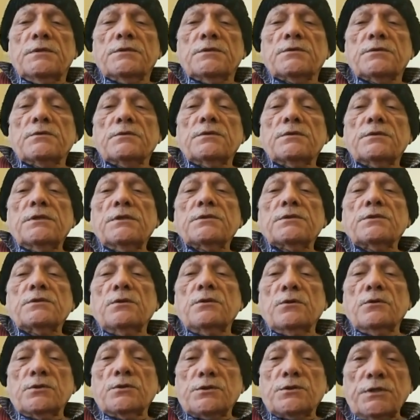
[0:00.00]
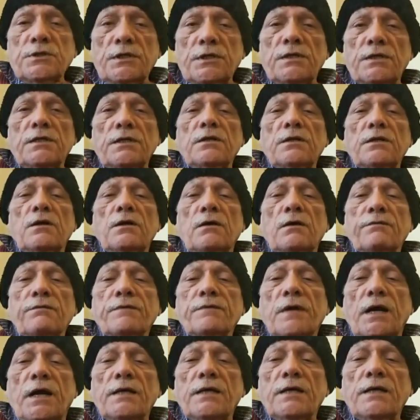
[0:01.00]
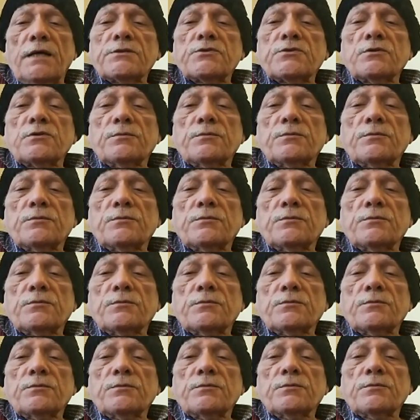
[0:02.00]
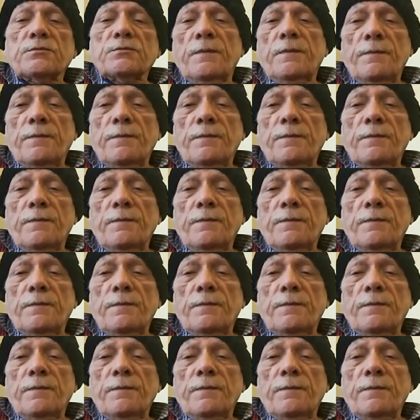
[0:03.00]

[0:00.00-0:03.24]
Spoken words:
So, this notion of caste should be given up.